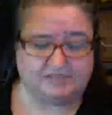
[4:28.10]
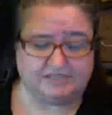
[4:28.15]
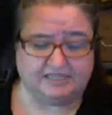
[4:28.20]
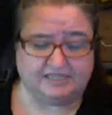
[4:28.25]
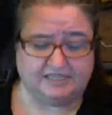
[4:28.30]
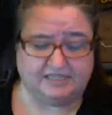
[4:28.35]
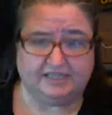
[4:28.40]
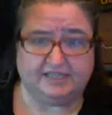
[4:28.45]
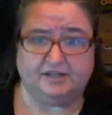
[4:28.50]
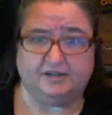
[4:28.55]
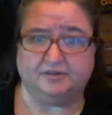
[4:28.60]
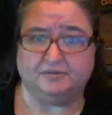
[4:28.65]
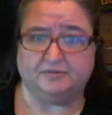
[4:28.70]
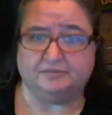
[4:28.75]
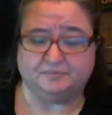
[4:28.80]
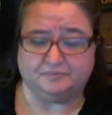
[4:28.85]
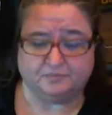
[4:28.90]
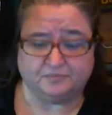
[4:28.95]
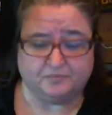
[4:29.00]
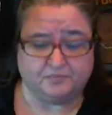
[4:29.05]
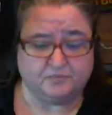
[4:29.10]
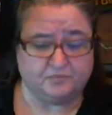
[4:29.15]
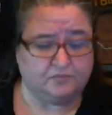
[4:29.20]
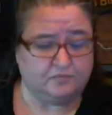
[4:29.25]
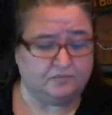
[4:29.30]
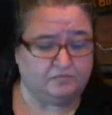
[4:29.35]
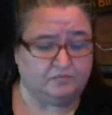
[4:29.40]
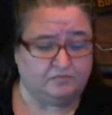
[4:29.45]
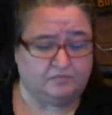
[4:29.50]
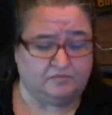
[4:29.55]
in there.
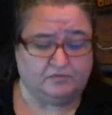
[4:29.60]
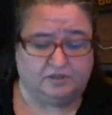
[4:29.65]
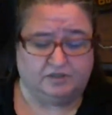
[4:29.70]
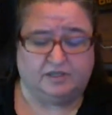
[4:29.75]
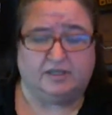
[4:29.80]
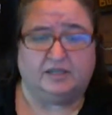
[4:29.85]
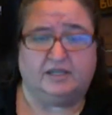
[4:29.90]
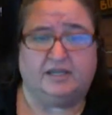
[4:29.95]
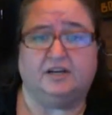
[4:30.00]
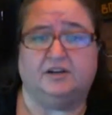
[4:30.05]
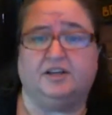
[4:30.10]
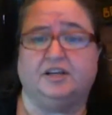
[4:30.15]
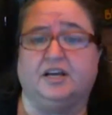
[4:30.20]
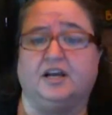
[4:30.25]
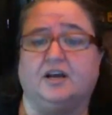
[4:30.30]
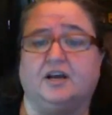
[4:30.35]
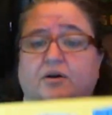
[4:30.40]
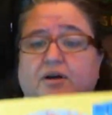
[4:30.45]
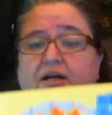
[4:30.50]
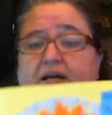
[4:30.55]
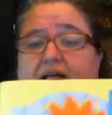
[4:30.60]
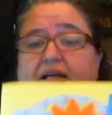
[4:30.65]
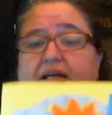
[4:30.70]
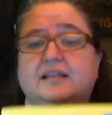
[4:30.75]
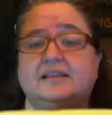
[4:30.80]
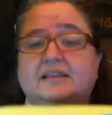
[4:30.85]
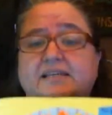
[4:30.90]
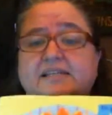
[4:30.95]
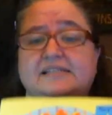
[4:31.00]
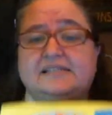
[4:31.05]
Here you go.
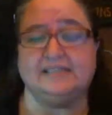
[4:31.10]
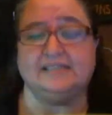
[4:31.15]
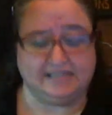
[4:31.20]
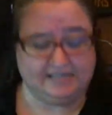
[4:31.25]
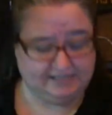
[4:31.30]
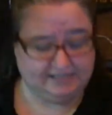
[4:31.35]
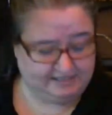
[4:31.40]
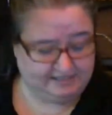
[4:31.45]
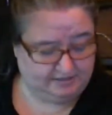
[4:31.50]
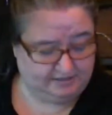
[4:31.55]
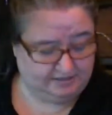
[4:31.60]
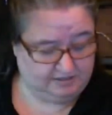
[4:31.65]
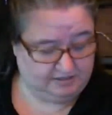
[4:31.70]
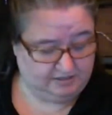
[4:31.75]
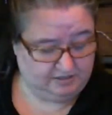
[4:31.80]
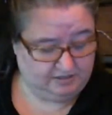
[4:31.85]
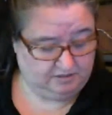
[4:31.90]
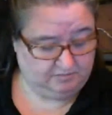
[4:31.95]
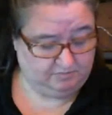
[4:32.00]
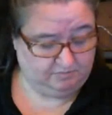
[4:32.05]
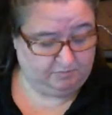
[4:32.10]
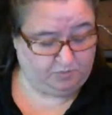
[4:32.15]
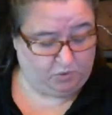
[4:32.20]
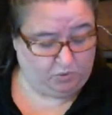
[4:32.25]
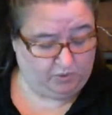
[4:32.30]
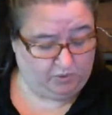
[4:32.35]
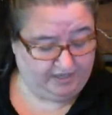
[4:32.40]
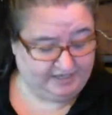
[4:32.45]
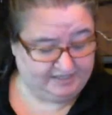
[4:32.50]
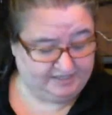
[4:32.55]
This says
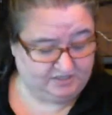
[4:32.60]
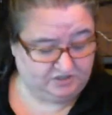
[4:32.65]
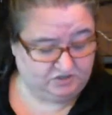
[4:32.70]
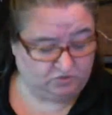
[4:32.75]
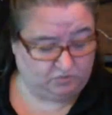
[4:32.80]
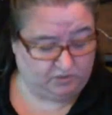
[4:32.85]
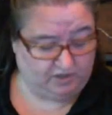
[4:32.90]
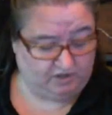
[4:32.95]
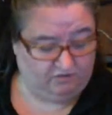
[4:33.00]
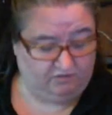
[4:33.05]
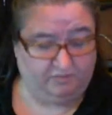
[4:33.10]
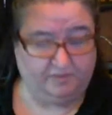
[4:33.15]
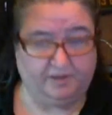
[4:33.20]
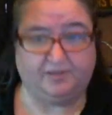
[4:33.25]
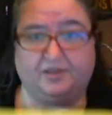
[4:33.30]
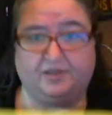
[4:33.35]
boys 12-month